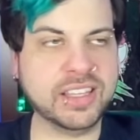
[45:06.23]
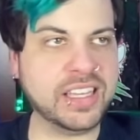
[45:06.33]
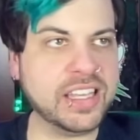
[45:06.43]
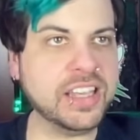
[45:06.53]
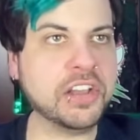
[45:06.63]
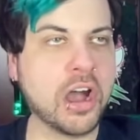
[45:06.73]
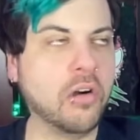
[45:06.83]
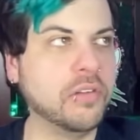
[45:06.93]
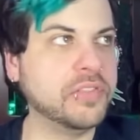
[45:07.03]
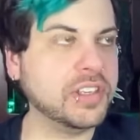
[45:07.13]
ego
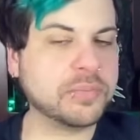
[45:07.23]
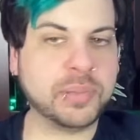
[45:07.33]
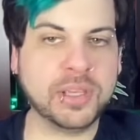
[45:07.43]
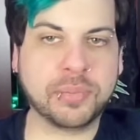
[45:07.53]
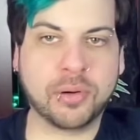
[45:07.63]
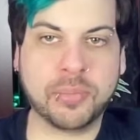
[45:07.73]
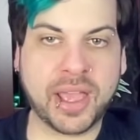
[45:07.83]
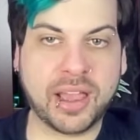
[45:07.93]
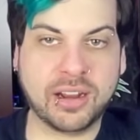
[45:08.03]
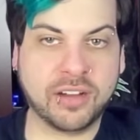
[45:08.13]
of these people,
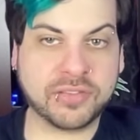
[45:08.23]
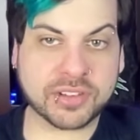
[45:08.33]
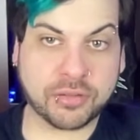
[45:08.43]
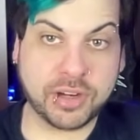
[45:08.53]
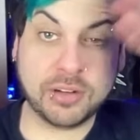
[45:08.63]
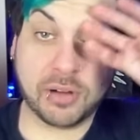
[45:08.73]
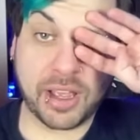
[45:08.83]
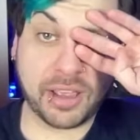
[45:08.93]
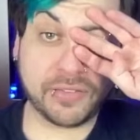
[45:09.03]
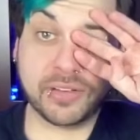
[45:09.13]
man, of
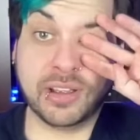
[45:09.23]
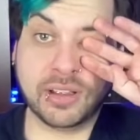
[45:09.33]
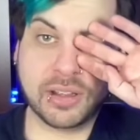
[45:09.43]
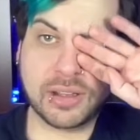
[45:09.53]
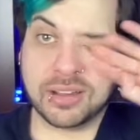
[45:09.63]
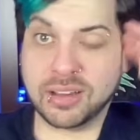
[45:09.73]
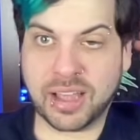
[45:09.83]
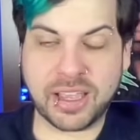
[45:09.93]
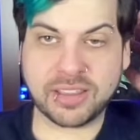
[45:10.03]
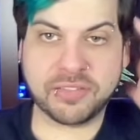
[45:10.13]
Screenwave.
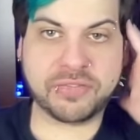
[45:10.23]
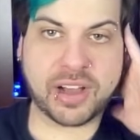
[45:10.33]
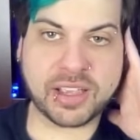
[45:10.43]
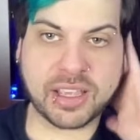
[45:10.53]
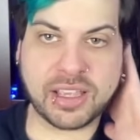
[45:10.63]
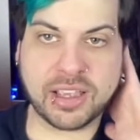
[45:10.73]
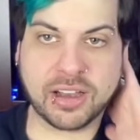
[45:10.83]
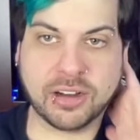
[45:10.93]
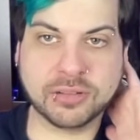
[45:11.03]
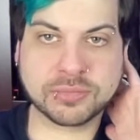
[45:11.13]
Like, the fucking
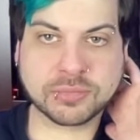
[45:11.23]
ego.